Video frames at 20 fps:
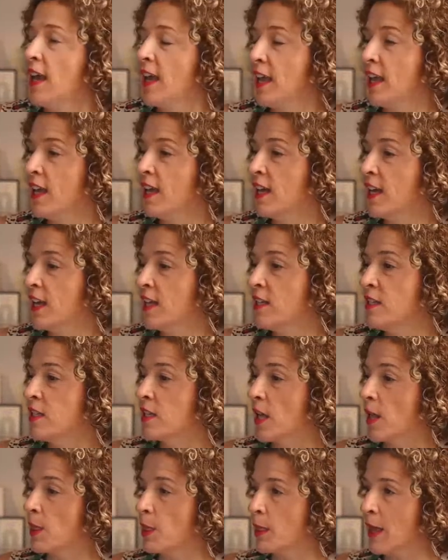And
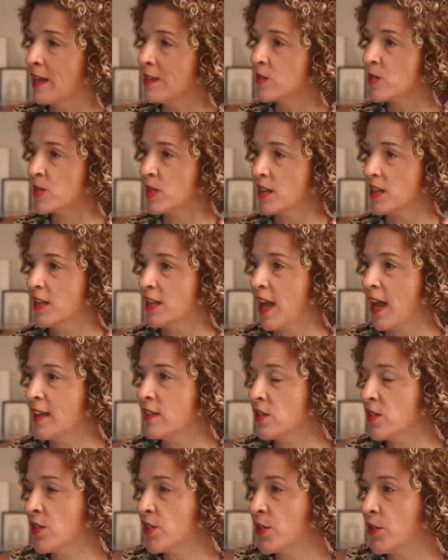let's get